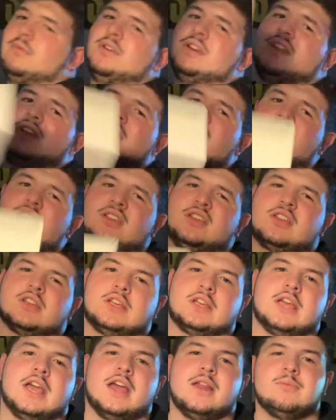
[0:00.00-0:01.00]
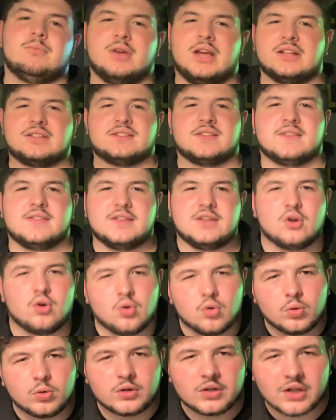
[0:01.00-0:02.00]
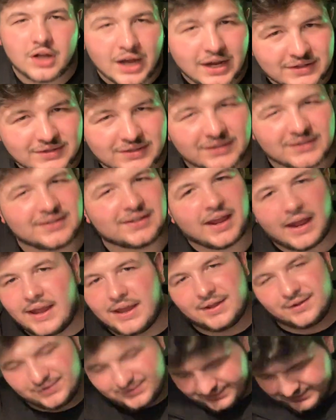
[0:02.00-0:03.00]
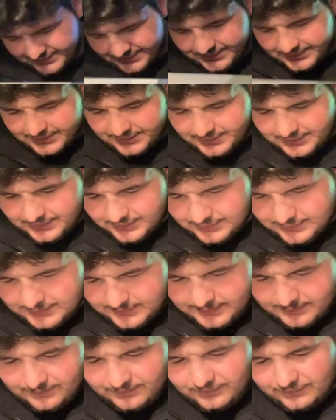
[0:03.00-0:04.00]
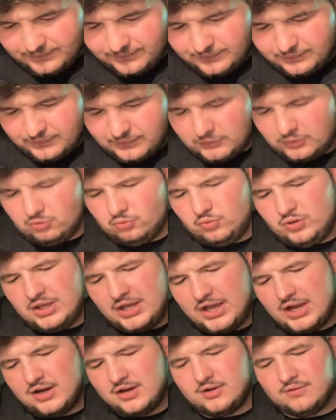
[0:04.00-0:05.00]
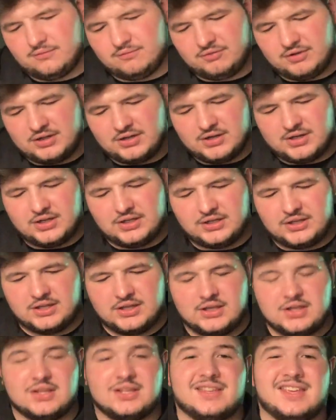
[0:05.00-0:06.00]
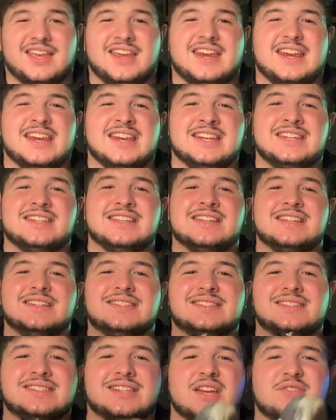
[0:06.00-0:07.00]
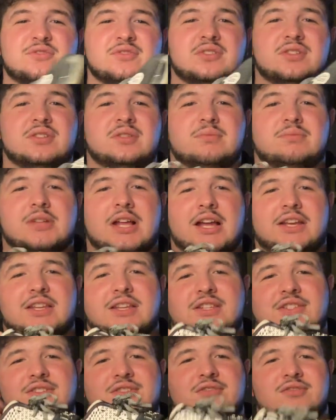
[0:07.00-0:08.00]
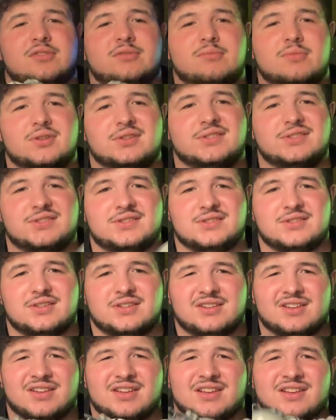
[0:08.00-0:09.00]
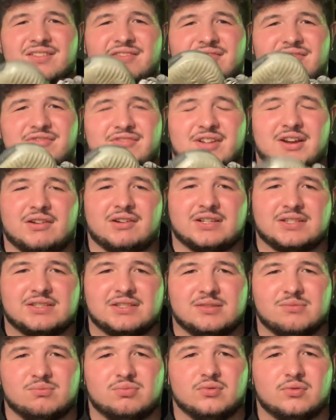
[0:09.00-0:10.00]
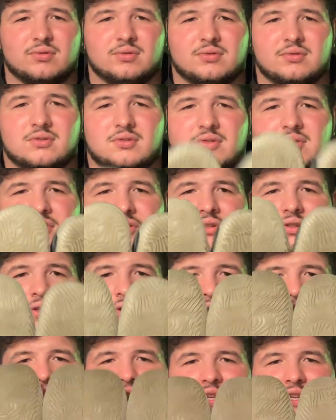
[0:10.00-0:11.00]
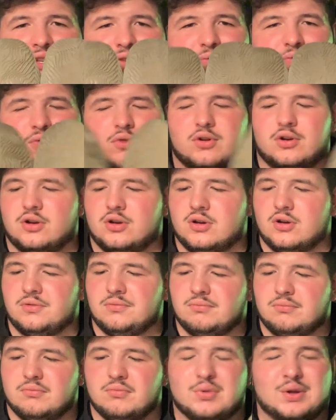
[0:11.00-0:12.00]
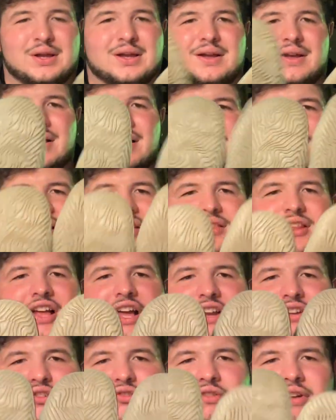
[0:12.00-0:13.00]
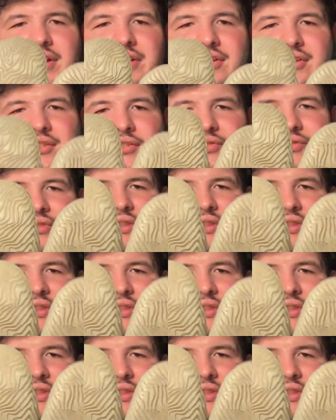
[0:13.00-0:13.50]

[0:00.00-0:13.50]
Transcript: we're gonna head back to the old classic days. We have the Nike KD7 Black History Months. Very simple. These were a lot grayer